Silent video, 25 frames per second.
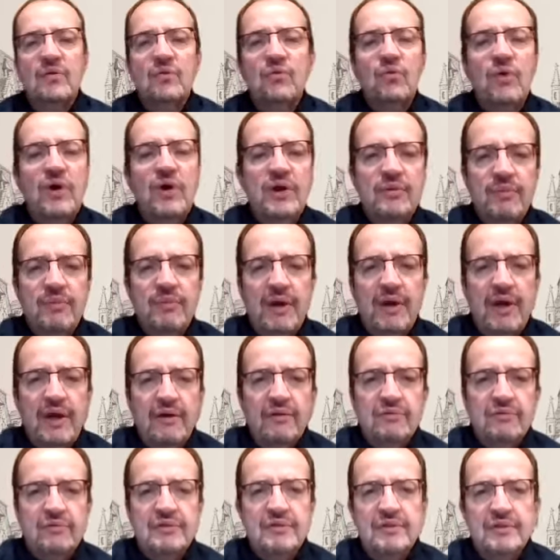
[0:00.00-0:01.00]
what
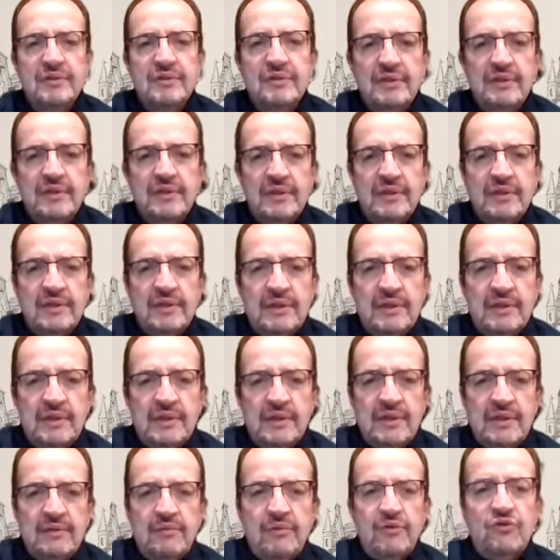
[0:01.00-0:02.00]
about,
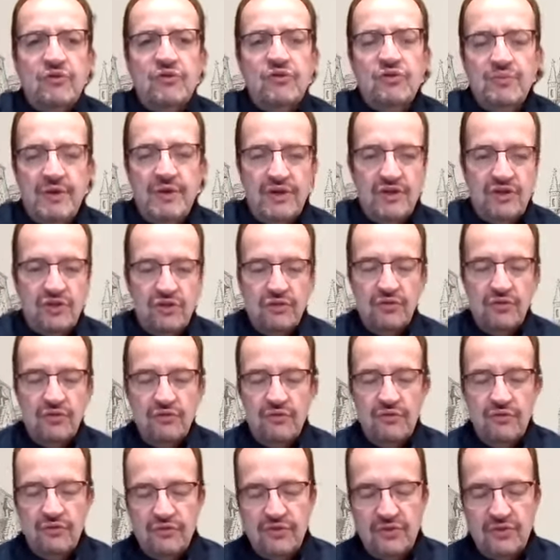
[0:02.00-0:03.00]
because you
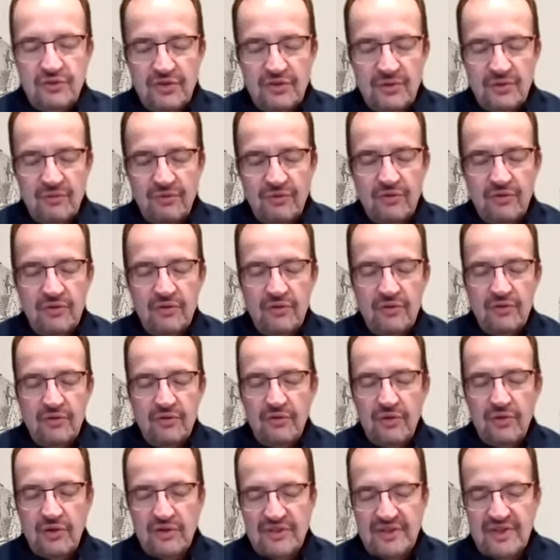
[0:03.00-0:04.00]
mentioned some of the
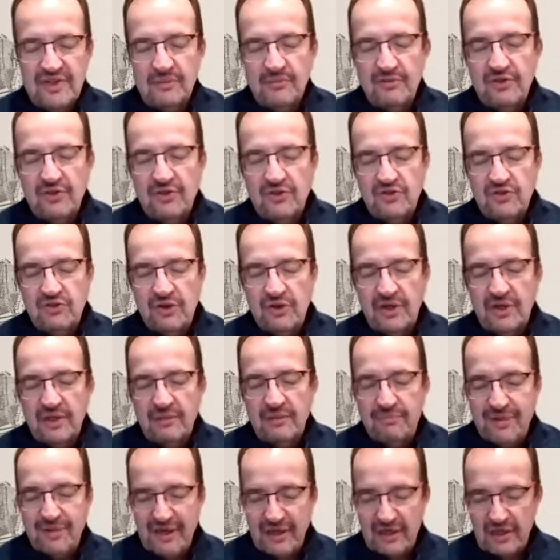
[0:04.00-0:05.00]
assignment that you had
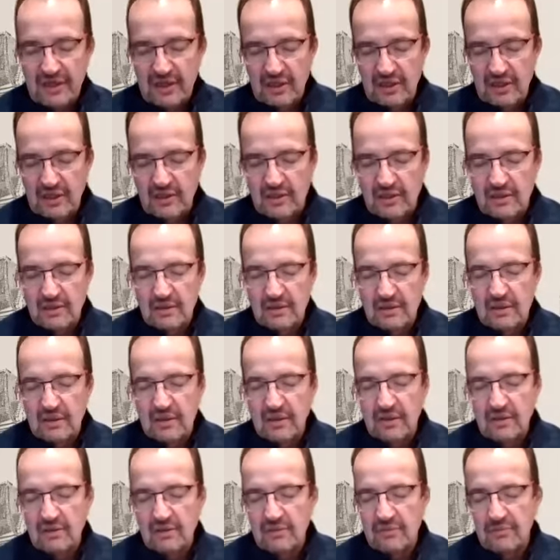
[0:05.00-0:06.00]
in banking,
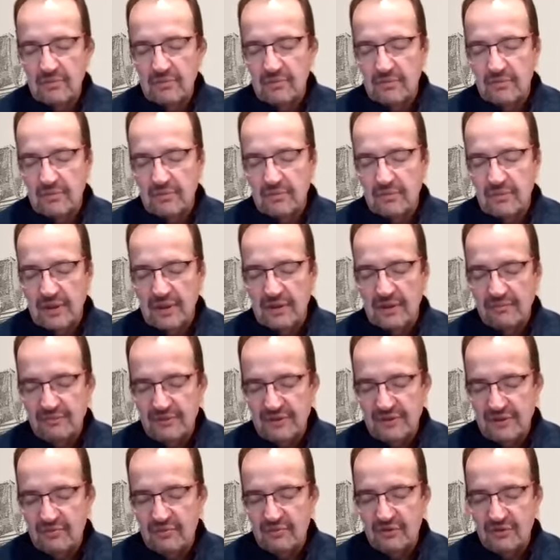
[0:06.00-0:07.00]
and I'm
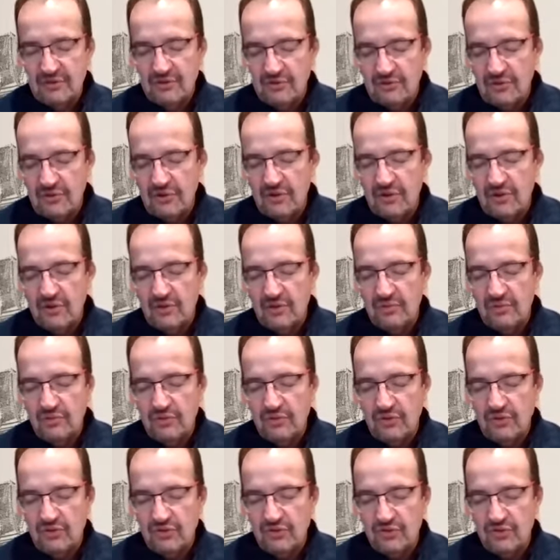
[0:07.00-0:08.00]
seeing what's going on with
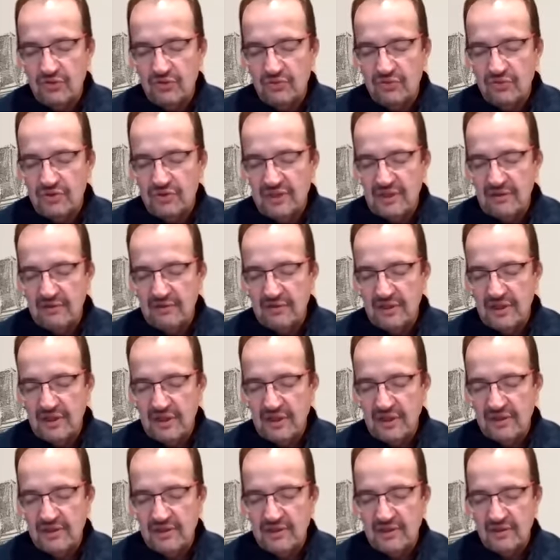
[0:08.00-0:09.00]
students
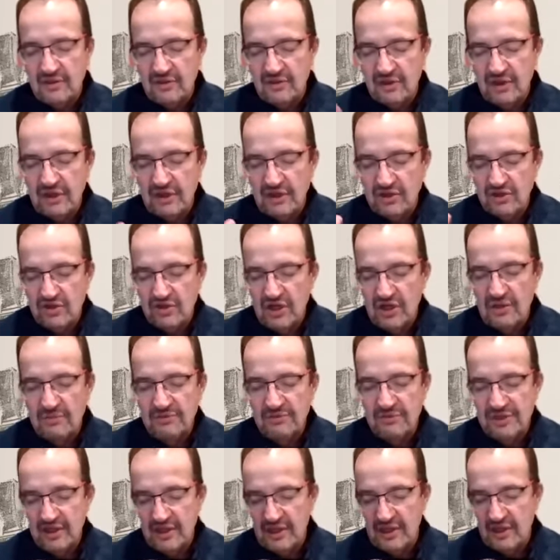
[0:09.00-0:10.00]
nowadays and kind of jobs they're